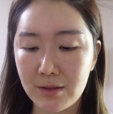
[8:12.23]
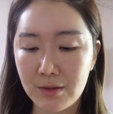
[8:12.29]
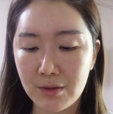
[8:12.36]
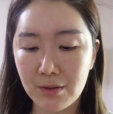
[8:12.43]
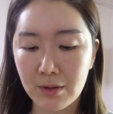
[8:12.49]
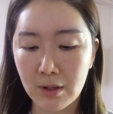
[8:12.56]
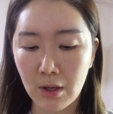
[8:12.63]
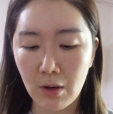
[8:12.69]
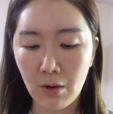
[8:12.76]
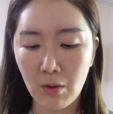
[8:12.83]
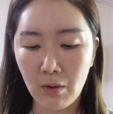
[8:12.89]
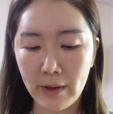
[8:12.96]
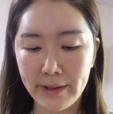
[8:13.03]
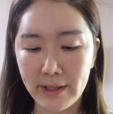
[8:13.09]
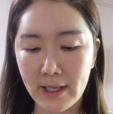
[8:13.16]
to
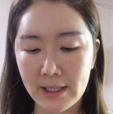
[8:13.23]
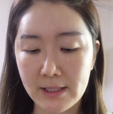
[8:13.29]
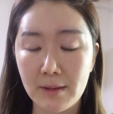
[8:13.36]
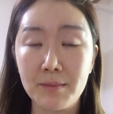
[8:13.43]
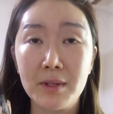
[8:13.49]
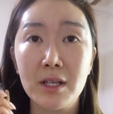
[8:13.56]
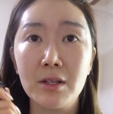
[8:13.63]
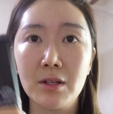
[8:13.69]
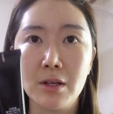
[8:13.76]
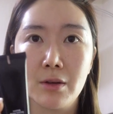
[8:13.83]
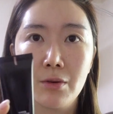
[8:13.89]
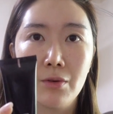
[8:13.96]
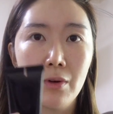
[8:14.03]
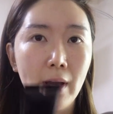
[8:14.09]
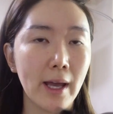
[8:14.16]
go and get something
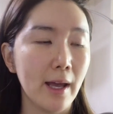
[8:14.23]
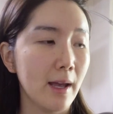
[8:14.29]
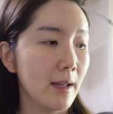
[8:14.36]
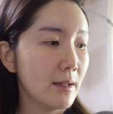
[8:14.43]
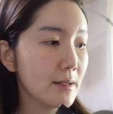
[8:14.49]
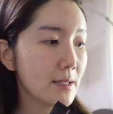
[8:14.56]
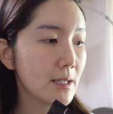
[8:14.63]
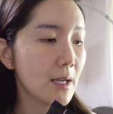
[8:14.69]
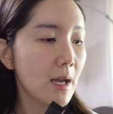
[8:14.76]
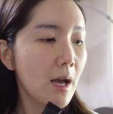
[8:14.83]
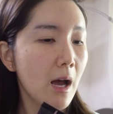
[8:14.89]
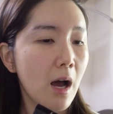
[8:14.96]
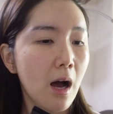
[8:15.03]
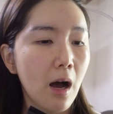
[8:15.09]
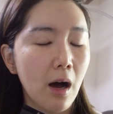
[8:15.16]
new, and
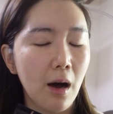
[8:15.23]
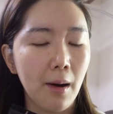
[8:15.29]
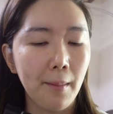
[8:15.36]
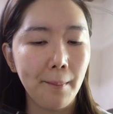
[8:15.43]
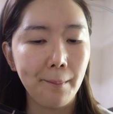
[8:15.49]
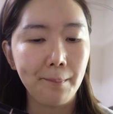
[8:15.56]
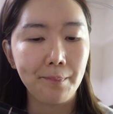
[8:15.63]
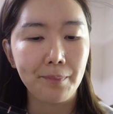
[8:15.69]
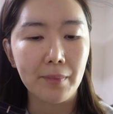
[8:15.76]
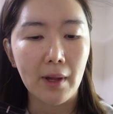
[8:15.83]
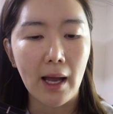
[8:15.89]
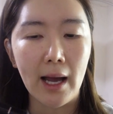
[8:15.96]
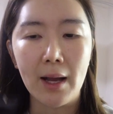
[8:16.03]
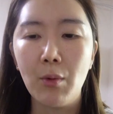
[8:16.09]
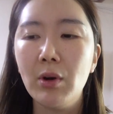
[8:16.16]

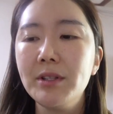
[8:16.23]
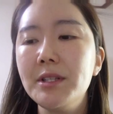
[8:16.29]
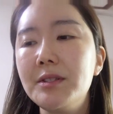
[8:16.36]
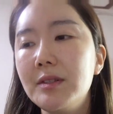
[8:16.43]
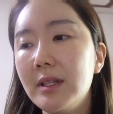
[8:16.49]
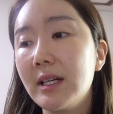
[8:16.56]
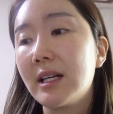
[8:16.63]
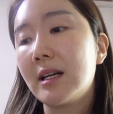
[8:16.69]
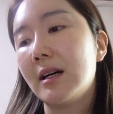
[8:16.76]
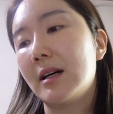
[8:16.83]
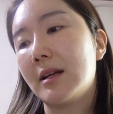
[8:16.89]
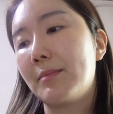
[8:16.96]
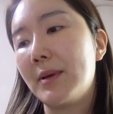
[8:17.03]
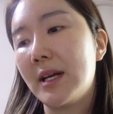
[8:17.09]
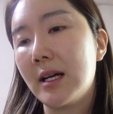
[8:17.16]
I wanted to look
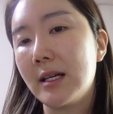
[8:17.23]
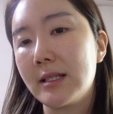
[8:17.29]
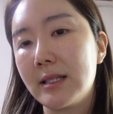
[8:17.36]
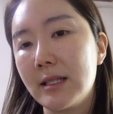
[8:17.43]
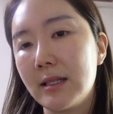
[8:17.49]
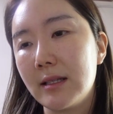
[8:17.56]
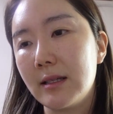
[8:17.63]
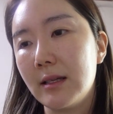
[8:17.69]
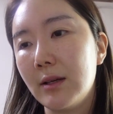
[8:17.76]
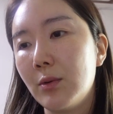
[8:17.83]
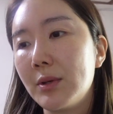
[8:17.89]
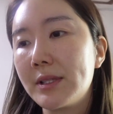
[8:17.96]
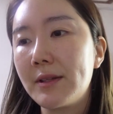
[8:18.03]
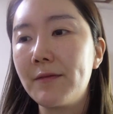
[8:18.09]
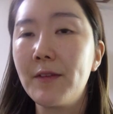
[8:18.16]
good because it
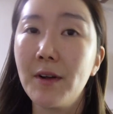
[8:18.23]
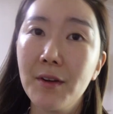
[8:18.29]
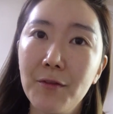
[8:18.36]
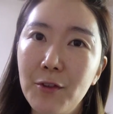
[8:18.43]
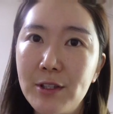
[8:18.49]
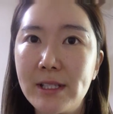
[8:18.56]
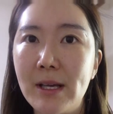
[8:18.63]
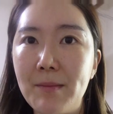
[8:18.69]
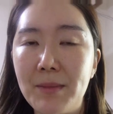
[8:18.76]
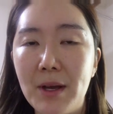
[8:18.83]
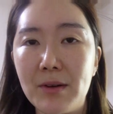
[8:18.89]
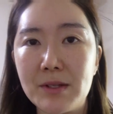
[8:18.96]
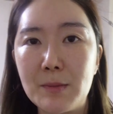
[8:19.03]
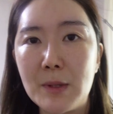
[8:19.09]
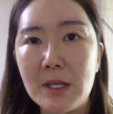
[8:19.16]
was the very first time that
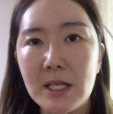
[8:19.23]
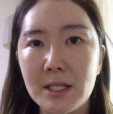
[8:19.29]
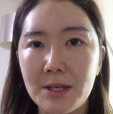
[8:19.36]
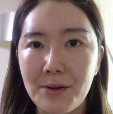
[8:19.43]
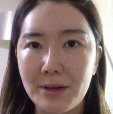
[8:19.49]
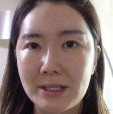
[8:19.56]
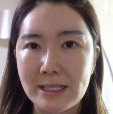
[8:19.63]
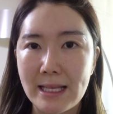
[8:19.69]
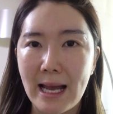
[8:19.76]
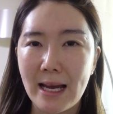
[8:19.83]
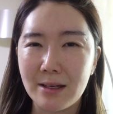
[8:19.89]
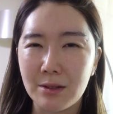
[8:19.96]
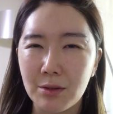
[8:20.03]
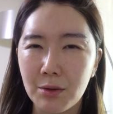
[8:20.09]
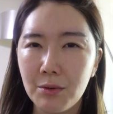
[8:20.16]
I was meeting Derek's
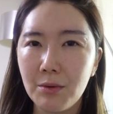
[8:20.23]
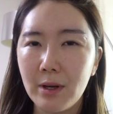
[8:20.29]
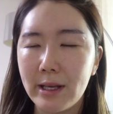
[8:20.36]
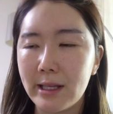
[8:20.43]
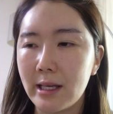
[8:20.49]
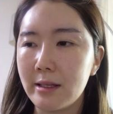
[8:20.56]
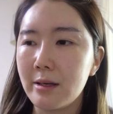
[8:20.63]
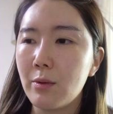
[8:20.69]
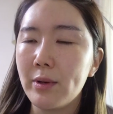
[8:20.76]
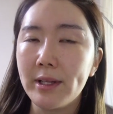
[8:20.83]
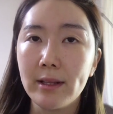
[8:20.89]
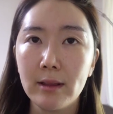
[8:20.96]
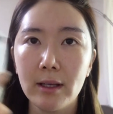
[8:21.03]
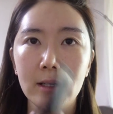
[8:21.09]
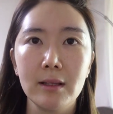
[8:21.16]
dad, you know? And I didn't want
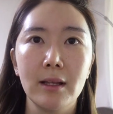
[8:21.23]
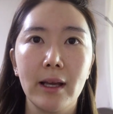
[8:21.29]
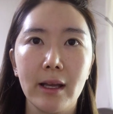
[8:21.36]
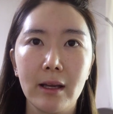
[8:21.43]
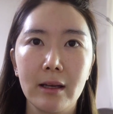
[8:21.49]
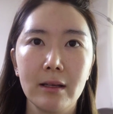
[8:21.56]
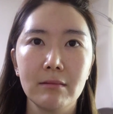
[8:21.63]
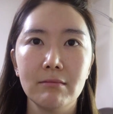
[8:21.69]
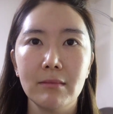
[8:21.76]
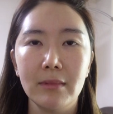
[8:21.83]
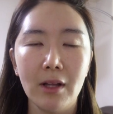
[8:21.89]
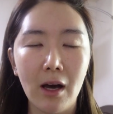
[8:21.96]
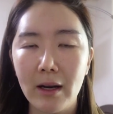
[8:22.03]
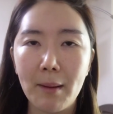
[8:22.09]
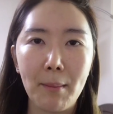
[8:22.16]
to look like
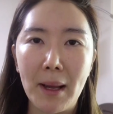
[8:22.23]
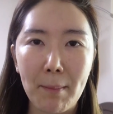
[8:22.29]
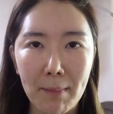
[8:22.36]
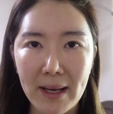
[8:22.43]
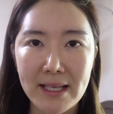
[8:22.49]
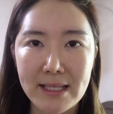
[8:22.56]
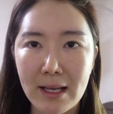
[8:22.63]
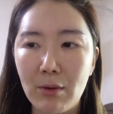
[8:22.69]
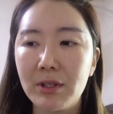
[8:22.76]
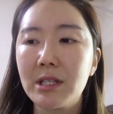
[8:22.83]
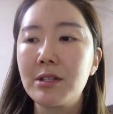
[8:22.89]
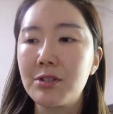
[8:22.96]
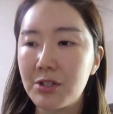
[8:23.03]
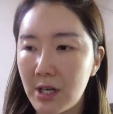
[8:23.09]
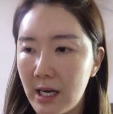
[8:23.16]
not at my best. I wanted
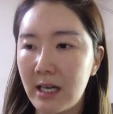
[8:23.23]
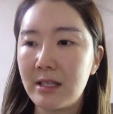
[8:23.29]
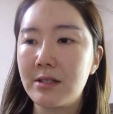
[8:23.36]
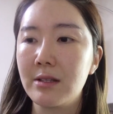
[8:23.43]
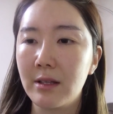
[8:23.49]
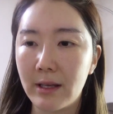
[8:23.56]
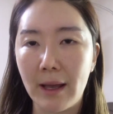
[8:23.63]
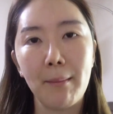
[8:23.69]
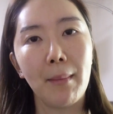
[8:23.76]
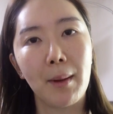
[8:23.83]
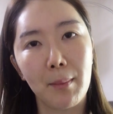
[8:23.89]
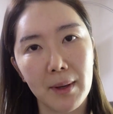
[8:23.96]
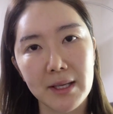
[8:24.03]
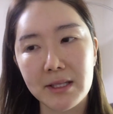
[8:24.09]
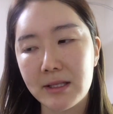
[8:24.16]
to try to look at my
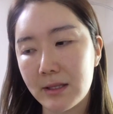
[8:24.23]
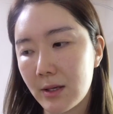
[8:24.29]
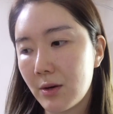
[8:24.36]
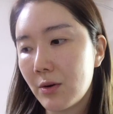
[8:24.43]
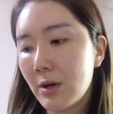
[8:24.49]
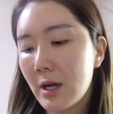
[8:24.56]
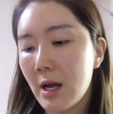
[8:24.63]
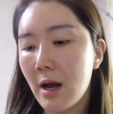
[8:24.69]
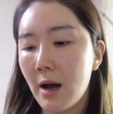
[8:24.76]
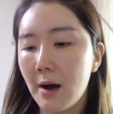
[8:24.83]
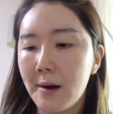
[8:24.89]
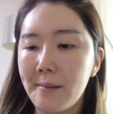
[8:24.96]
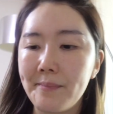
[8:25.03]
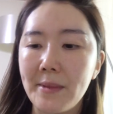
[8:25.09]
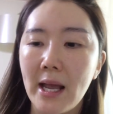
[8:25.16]
best. So
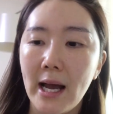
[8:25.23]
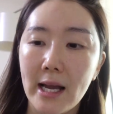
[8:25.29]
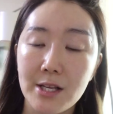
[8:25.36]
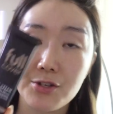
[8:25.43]
I